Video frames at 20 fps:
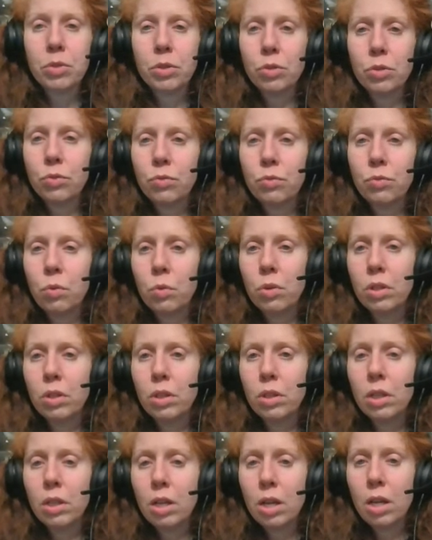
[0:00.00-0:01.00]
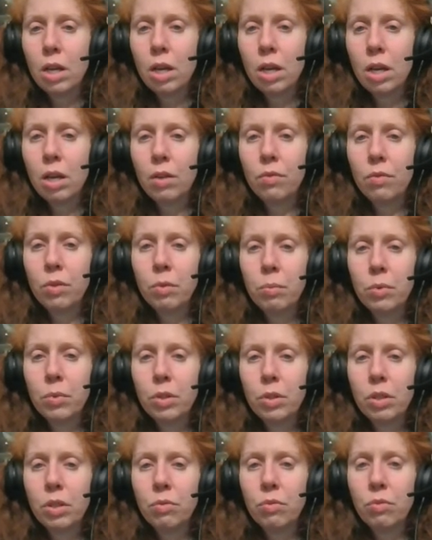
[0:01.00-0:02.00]
four of the book
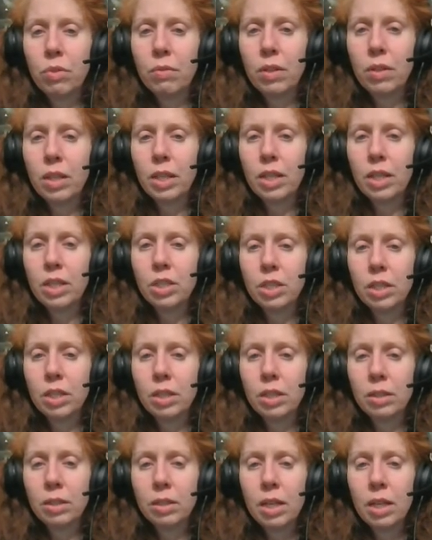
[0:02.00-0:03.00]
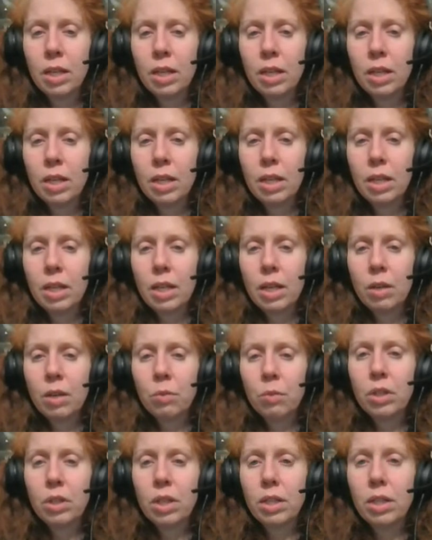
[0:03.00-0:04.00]
of Revelation.
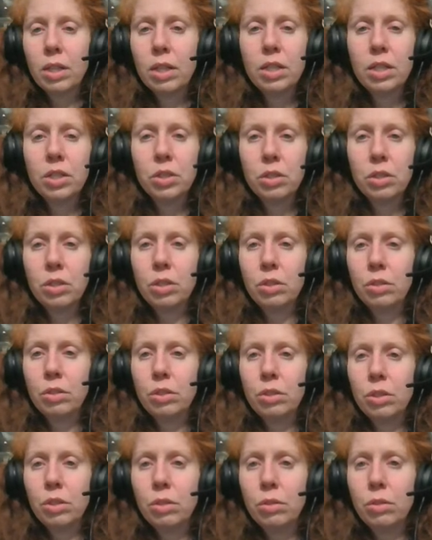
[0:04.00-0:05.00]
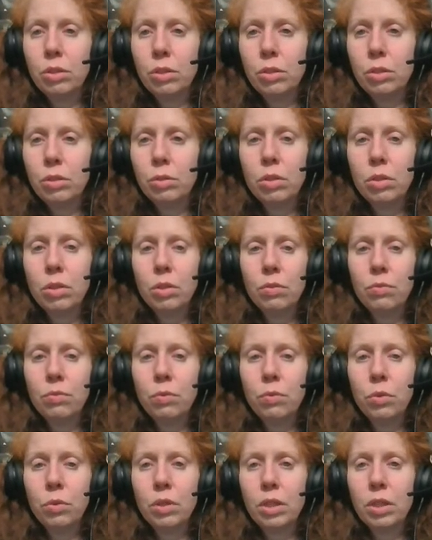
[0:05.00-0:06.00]
We're going to introduce you to the
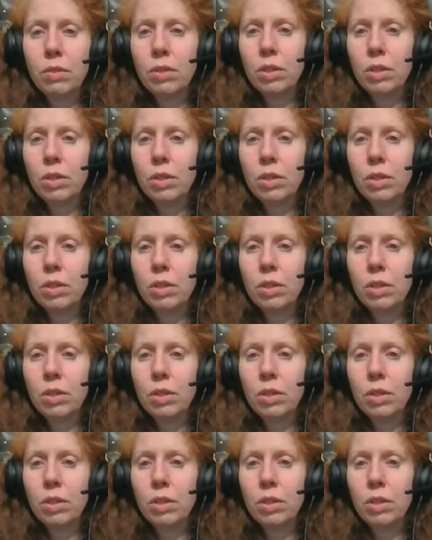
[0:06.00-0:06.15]
four living